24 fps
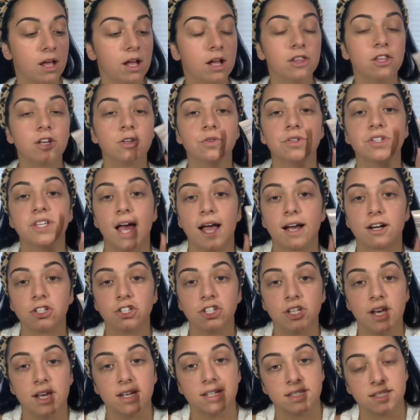This was
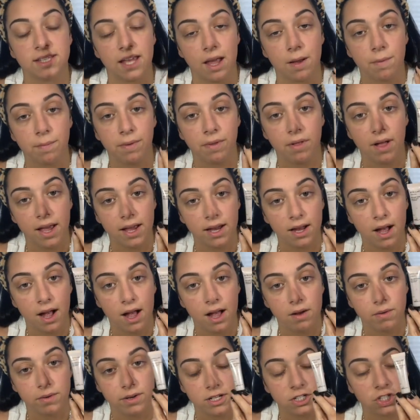actually a sample I
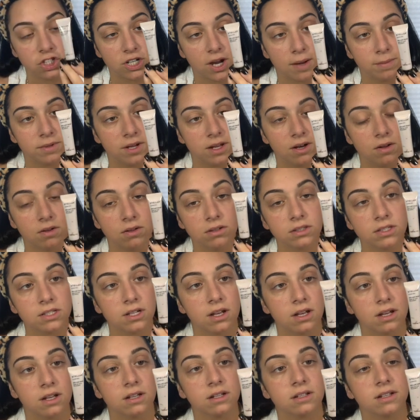got when I shopped at
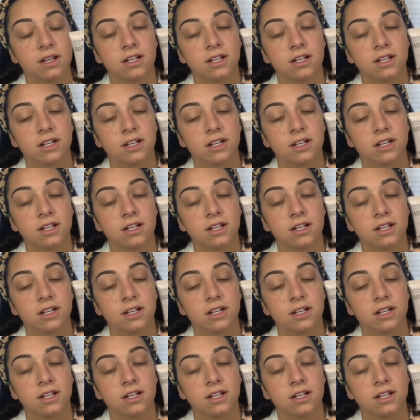Ulta.